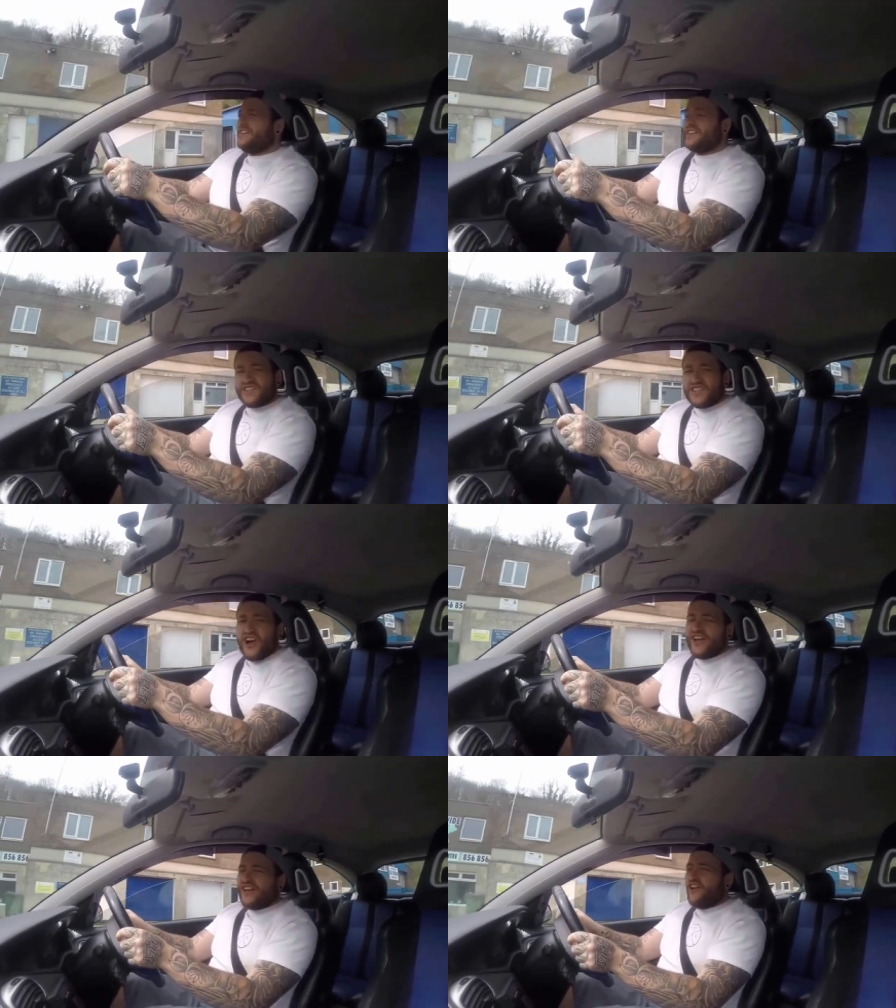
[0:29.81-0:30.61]
This
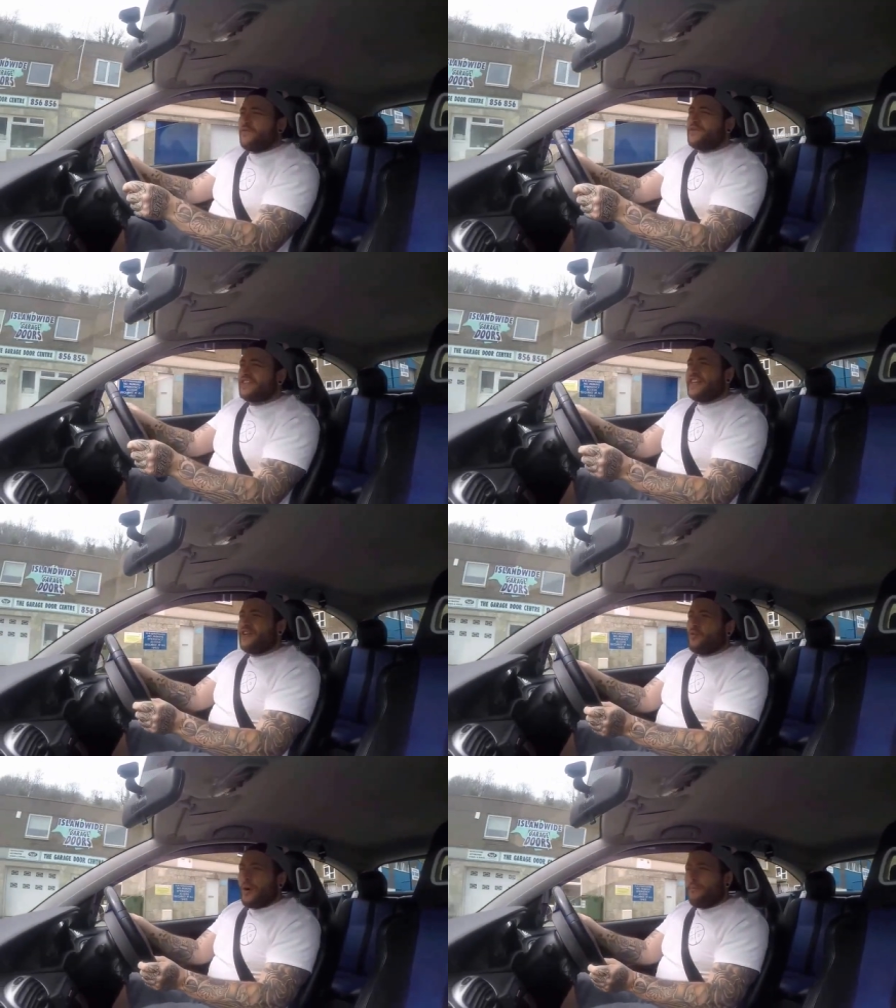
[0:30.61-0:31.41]
started life as a
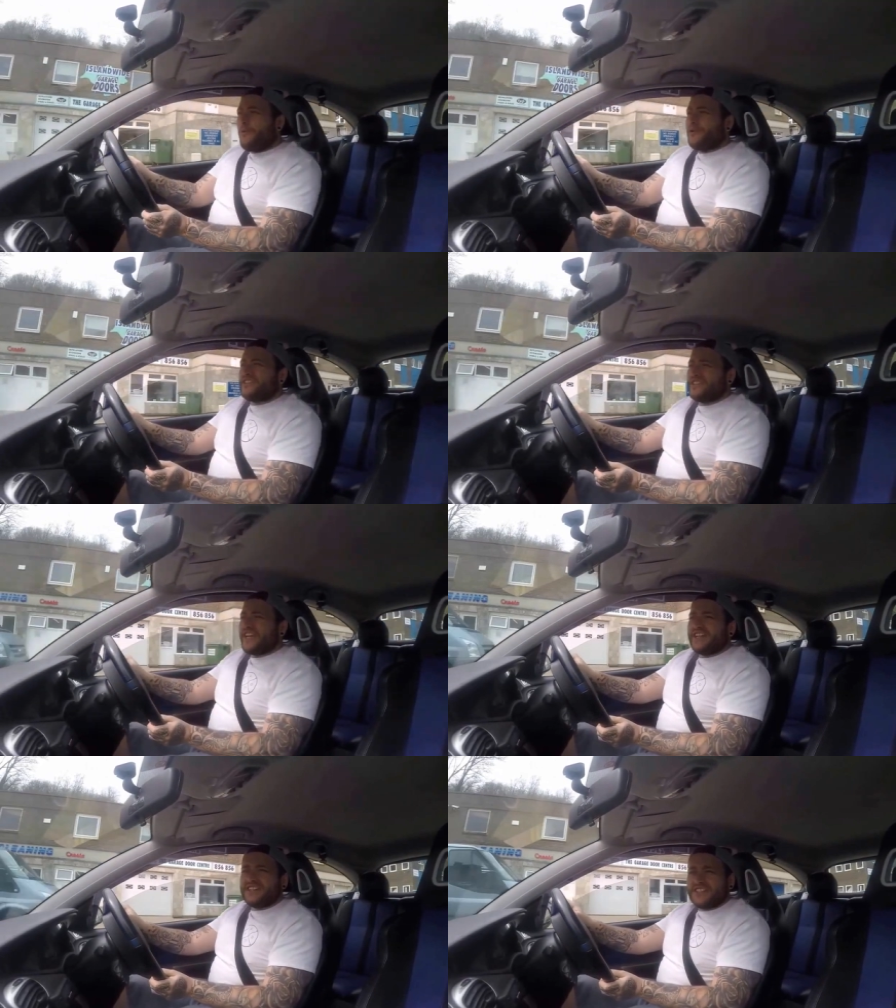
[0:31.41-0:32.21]
little
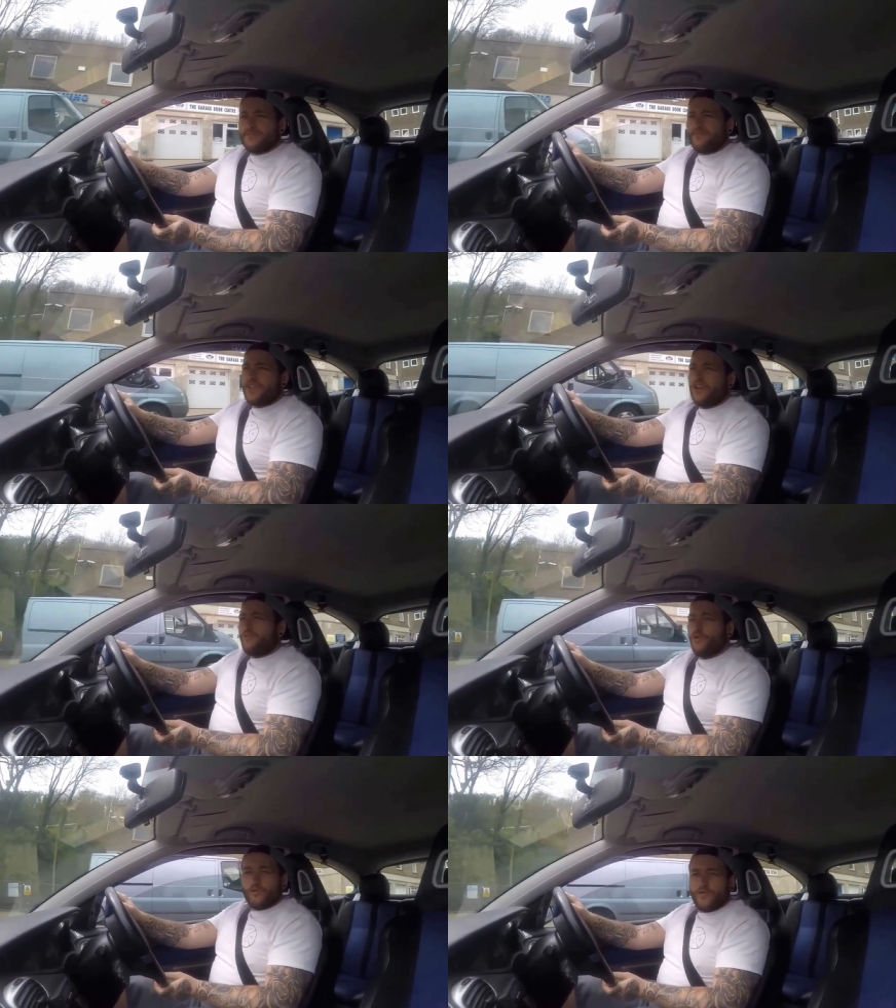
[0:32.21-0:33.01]
1.6
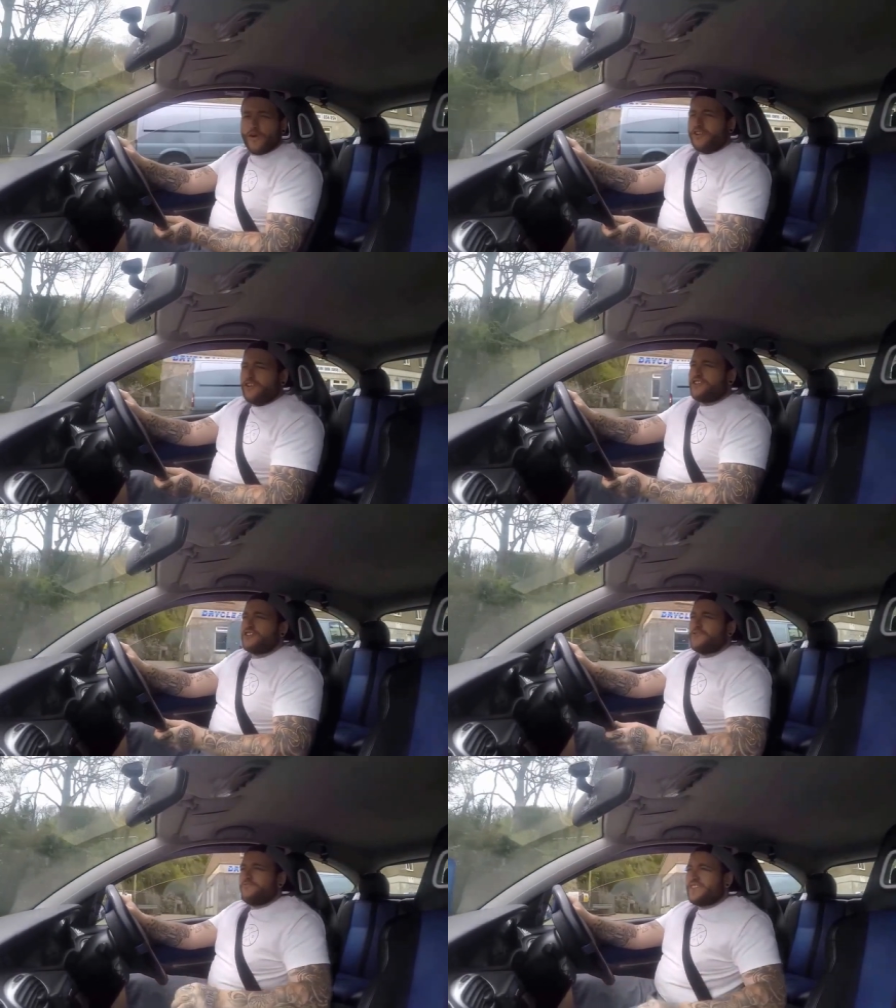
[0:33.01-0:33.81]
Ford
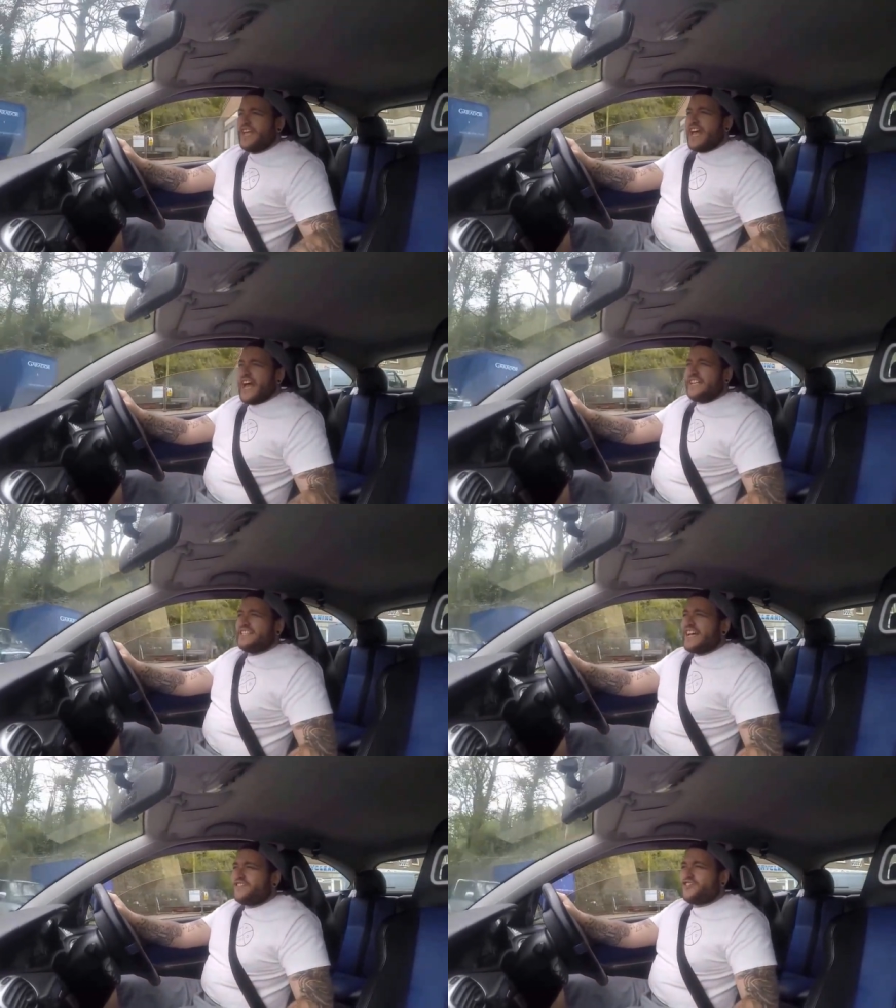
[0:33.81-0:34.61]
Focus and
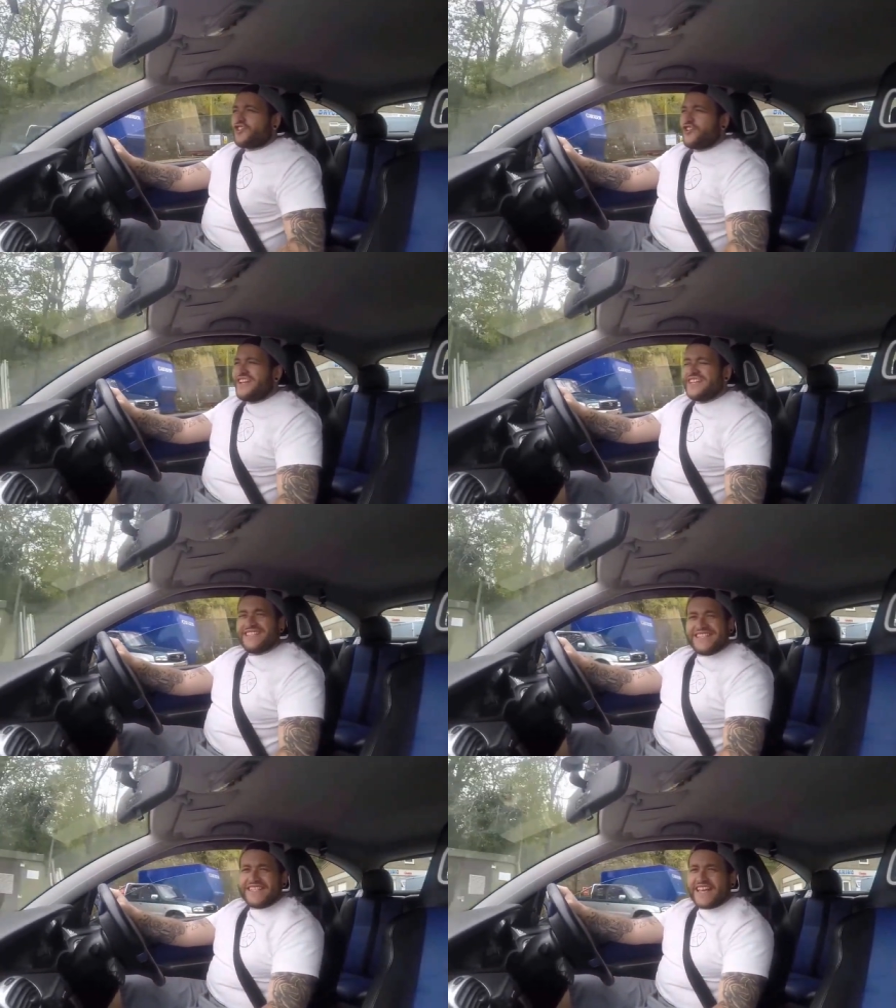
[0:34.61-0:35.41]
has had the 2-litre
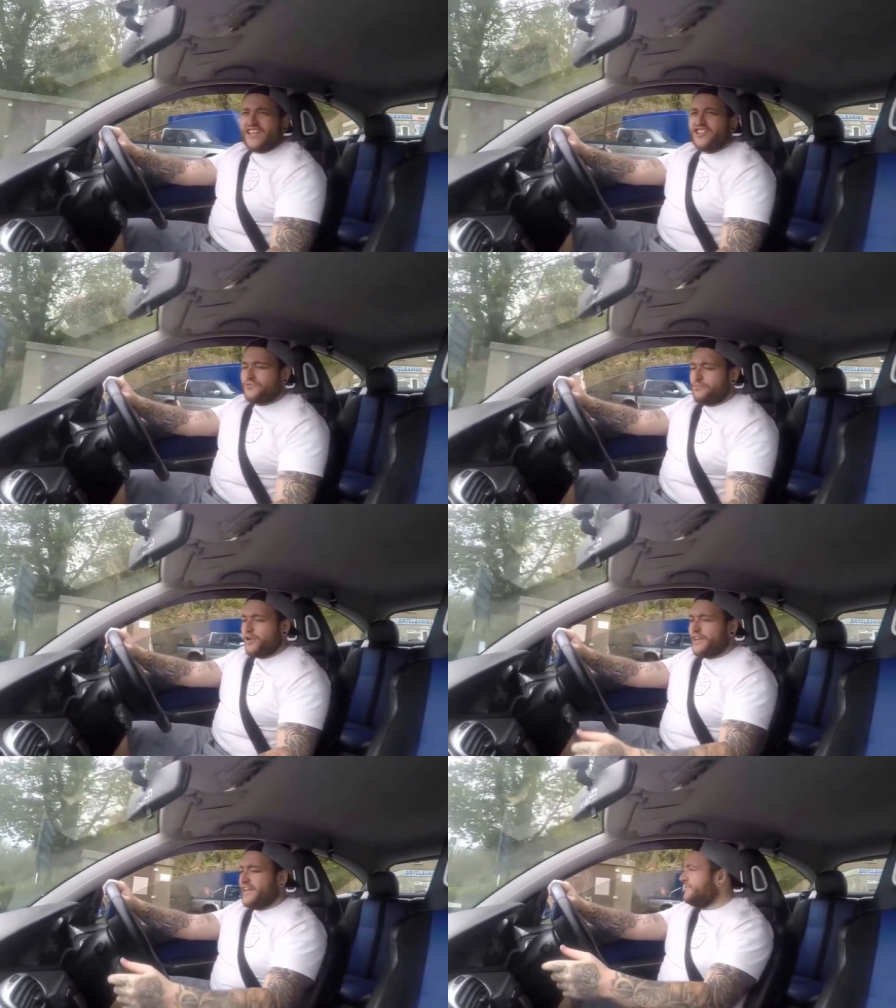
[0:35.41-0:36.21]
Zetec engine
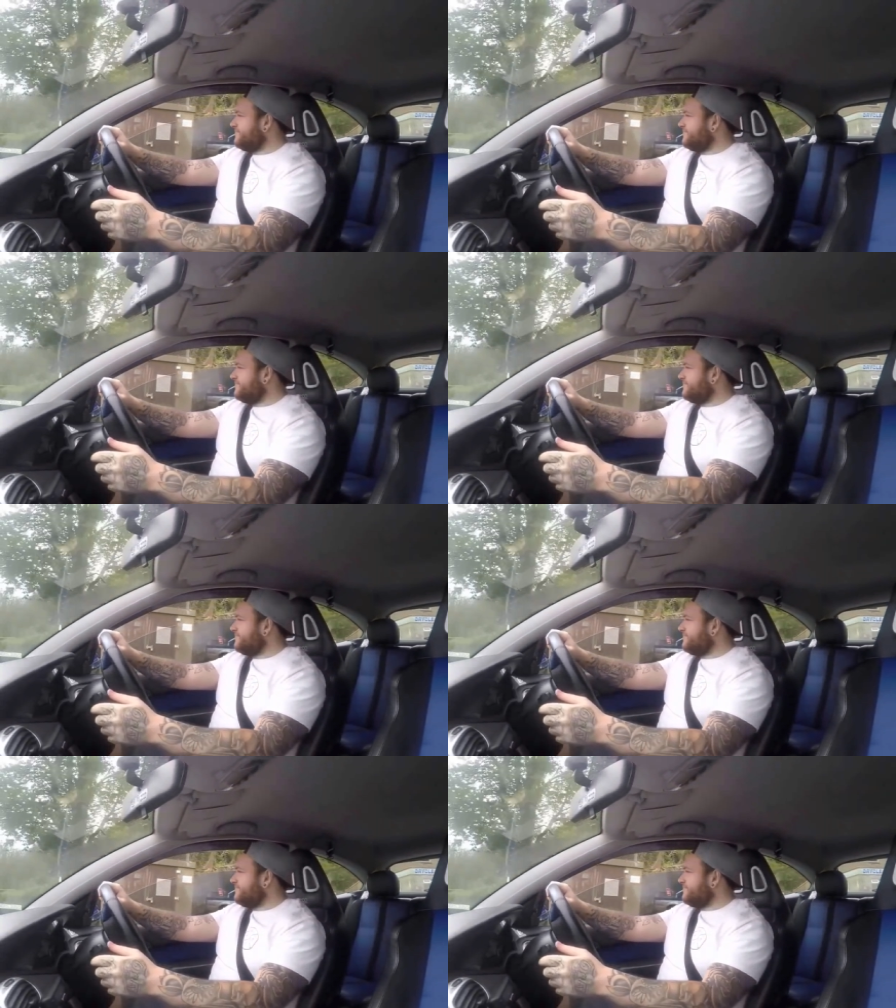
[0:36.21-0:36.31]
put in it